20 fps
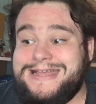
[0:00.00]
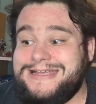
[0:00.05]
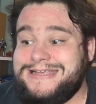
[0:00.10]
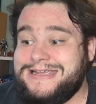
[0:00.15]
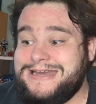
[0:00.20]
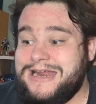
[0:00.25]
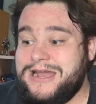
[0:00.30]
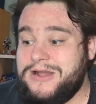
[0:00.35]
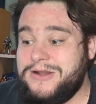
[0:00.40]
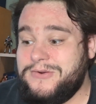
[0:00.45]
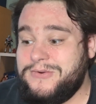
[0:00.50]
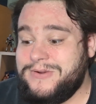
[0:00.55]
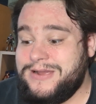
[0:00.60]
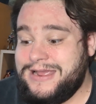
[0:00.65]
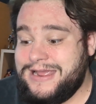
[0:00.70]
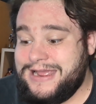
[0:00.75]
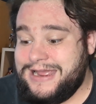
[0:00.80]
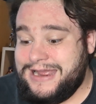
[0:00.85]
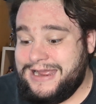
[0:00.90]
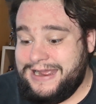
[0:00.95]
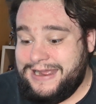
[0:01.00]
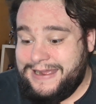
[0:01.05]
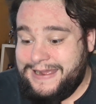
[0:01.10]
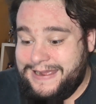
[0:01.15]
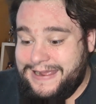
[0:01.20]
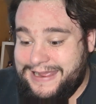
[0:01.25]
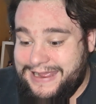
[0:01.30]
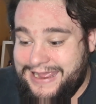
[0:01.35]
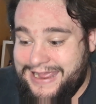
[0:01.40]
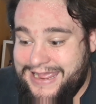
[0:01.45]
You know,
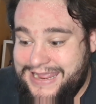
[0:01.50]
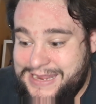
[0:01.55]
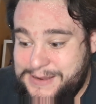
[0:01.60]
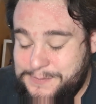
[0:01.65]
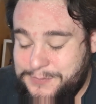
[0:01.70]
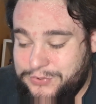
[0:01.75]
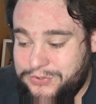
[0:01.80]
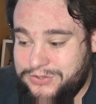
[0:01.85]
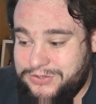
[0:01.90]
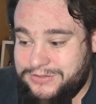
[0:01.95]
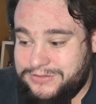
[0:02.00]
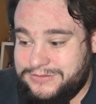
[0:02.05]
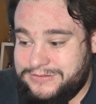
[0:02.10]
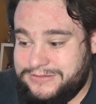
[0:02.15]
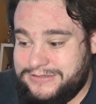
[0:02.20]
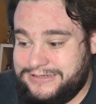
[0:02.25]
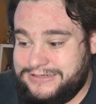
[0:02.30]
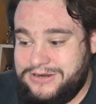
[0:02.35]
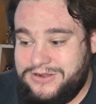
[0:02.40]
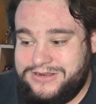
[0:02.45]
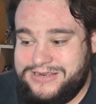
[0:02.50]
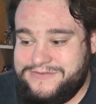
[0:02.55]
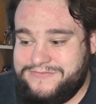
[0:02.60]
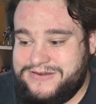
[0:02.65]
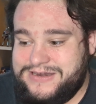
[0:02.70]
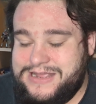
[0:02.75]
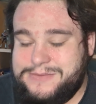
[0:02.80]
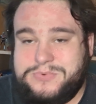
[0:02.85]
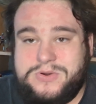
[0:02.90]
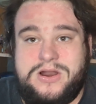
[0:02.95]
April, not
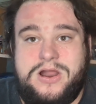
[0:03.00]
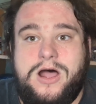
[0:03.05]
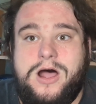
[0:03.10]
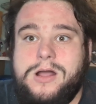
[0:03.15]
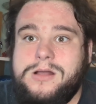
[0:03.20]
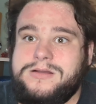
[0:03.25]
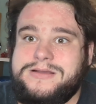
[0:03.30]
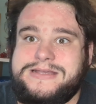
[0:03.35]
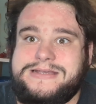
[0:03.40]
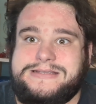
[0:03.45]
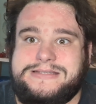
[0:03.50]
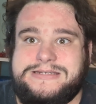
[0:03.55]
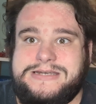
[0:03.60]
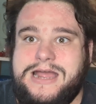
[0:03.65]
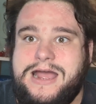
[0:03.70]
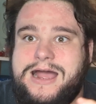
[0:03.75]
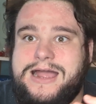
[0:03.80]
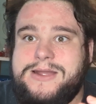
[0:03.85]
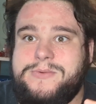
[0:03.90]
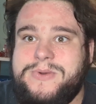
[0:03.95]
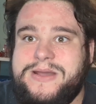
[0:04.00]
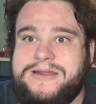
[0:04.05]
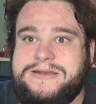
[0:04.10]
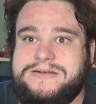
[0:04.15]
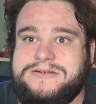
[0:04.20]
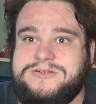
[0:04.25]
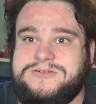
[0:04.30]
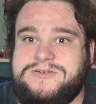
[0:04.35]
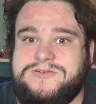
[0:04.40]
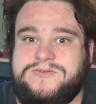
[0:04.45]
even April, August, I
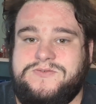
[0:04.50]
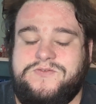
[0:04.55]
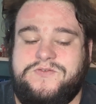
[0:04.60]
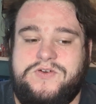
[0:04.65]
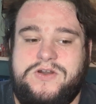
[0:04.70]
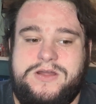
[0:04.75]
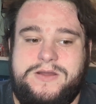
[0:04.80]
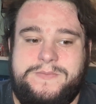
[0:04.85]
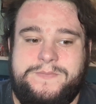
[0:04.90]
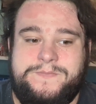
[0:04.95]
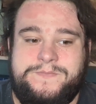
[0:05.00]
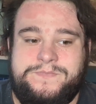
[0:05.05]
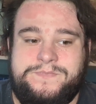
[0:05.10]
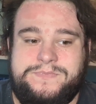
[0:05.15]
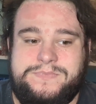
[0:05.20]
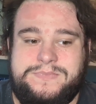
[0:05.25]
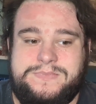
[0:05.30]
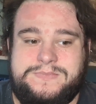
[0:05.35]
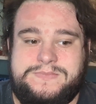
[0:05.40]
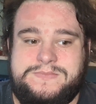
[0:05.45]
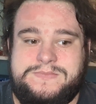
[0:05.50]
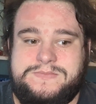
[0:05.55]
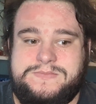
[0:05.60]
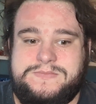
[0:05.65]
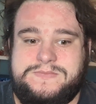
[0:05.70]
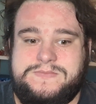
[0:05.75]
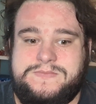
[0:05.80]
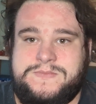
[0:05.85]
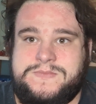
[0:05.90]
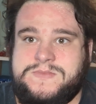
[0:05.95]
went from
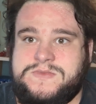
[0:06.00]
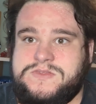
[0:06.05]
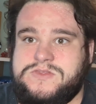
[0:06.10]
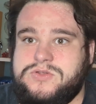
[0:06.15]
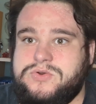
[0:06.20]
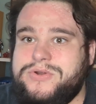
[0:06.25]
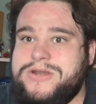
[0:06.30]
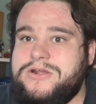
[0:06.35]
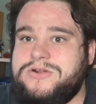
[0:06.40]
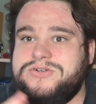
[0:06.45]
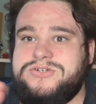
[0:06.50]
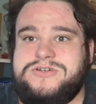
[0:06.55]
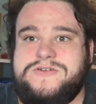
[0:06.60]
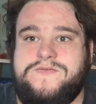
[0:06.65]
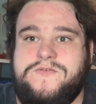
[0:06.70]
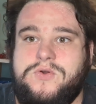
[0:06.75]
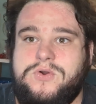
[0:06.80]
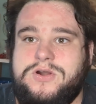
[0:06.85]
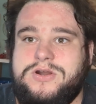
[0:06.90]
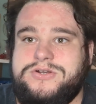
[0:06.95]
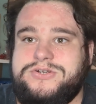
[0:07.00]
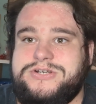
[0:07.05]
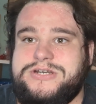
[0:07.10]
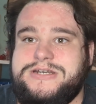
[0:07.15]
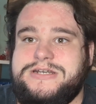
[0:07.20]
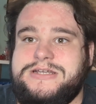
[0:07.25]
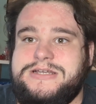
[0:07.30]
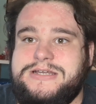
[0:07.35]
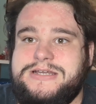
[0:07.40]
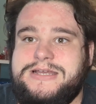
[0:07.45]
300 to
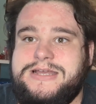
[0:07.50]
400.